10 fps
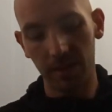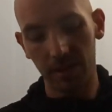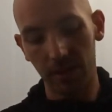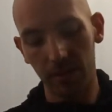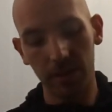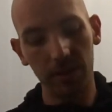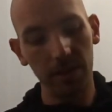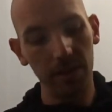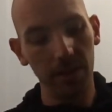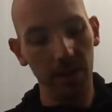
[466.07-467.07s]
As you can
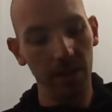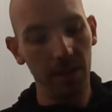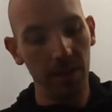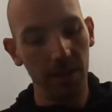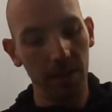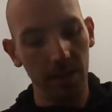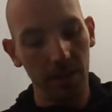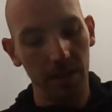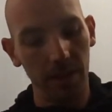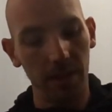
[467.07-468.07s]
see,
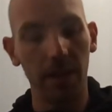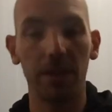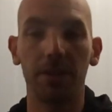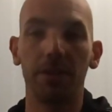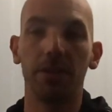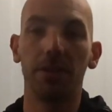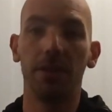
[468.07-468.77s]
it has